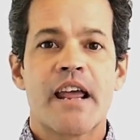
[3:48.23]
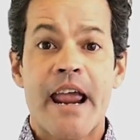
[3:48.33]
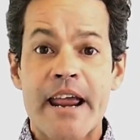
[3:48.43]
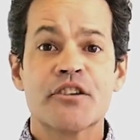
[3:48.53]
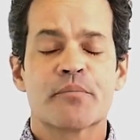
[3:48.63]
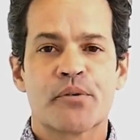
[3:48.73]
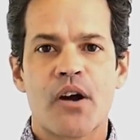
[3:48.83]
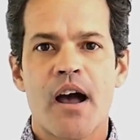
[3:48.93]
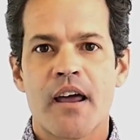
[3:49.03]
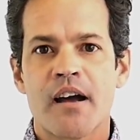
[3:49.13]
age
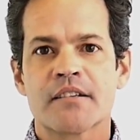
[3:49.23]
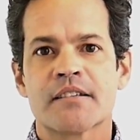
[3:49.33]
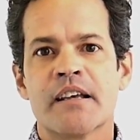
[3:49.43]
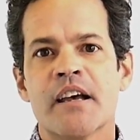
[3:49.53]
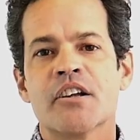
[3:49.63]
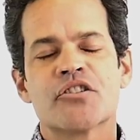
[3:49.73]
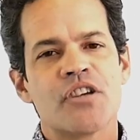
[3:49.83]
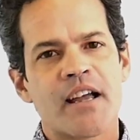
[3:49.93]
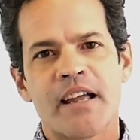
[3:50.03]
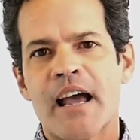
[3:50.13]
products.
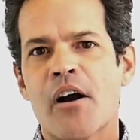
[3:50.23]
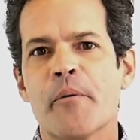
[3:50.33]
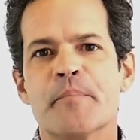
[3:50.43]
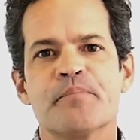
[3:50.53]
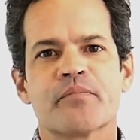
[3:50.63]
Check it out.